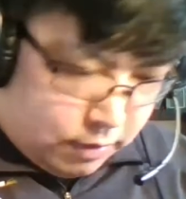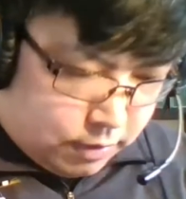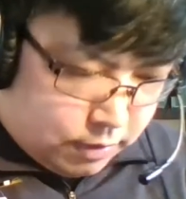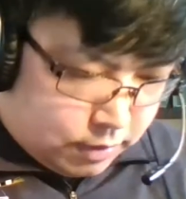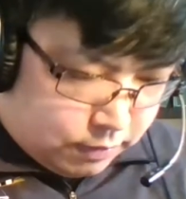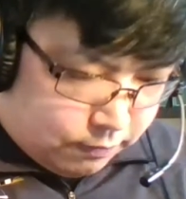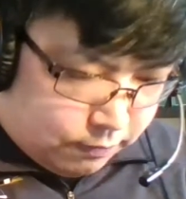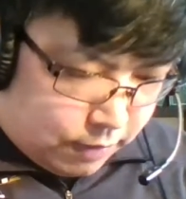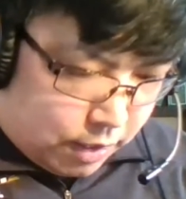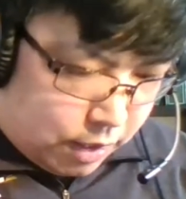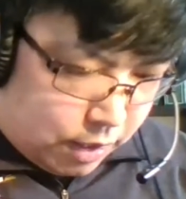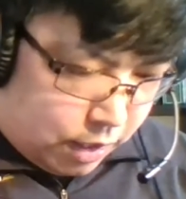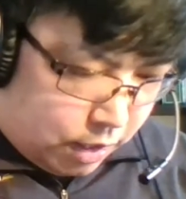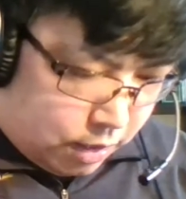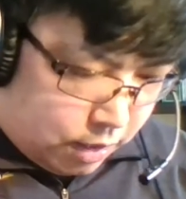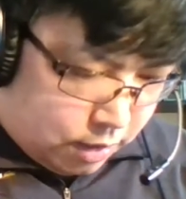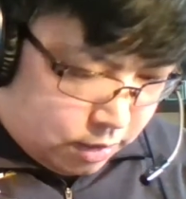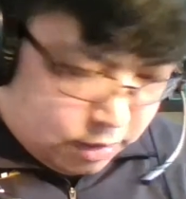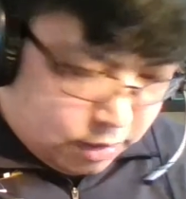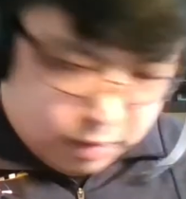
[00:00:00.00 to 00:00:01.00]
It's
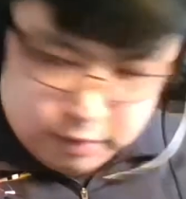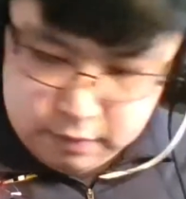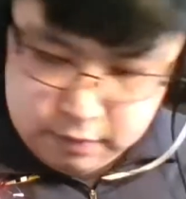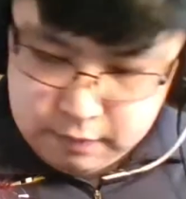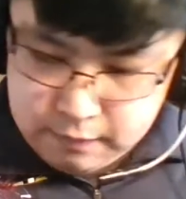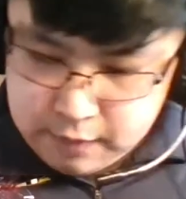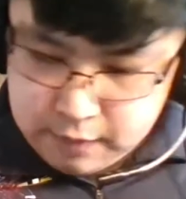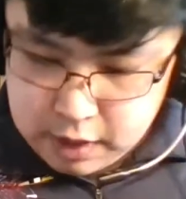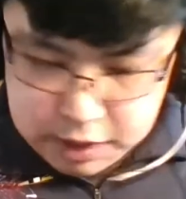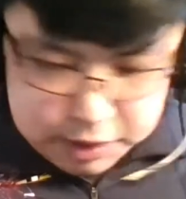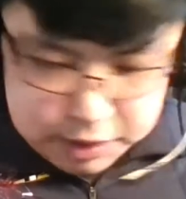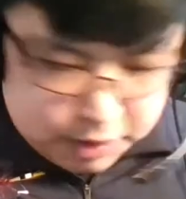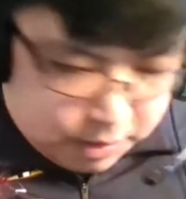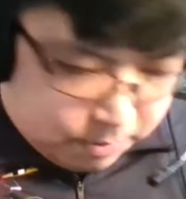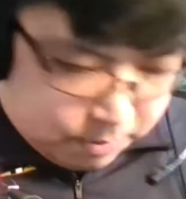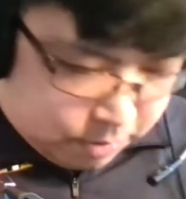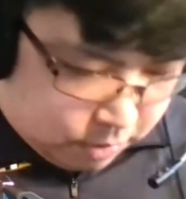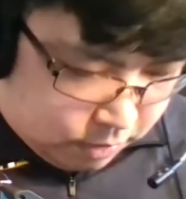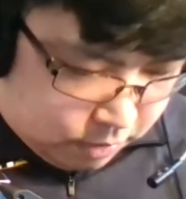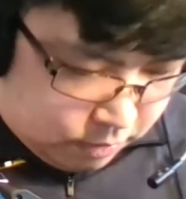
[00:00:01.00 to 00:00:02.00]
very, very
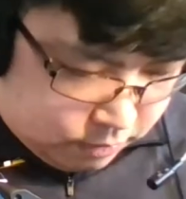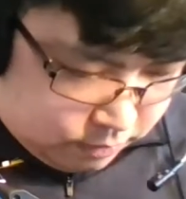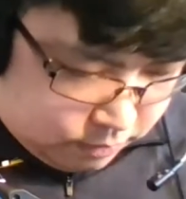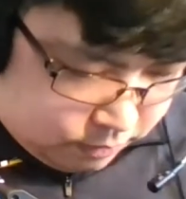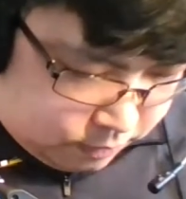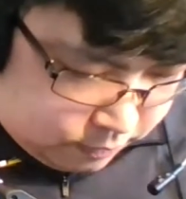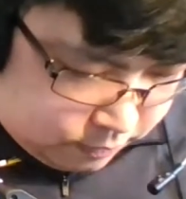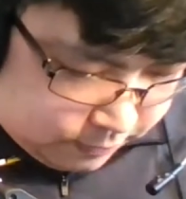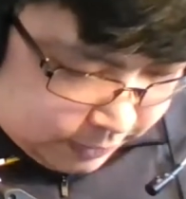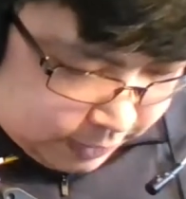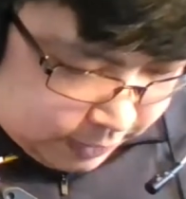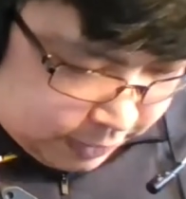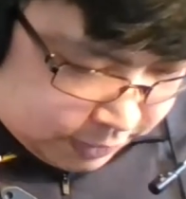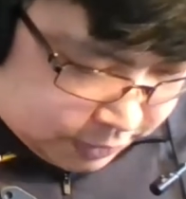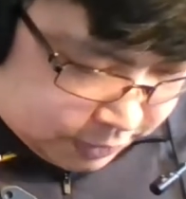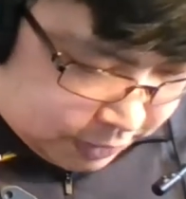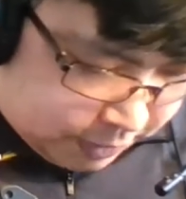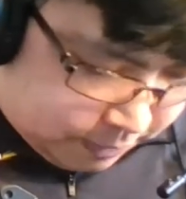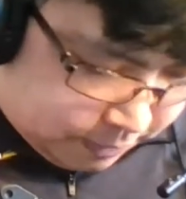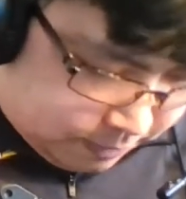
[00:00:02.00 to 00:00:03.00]
simple, very easy